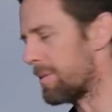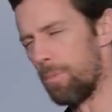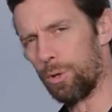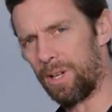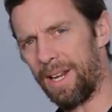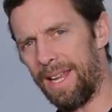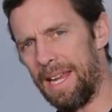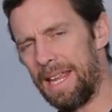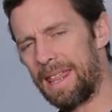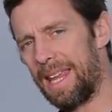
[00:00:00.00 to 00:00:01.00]

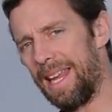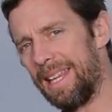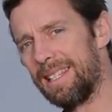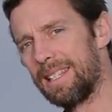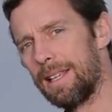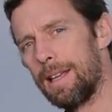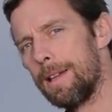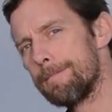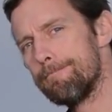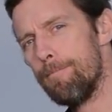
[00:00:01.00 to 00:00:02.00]
model-y thingies
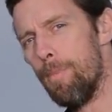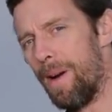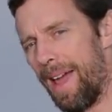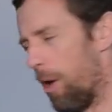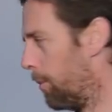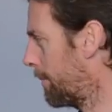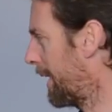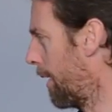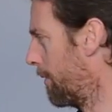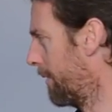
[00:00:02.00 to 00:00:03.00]
might help
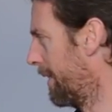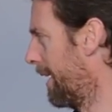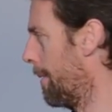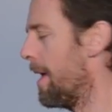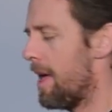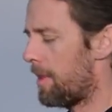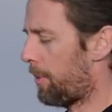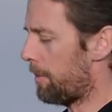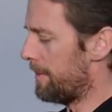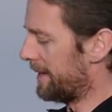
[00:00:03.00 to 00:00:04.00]
clarify that. The
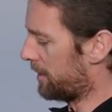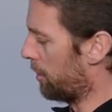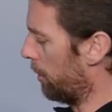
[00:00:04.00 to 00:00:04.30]
problem is, of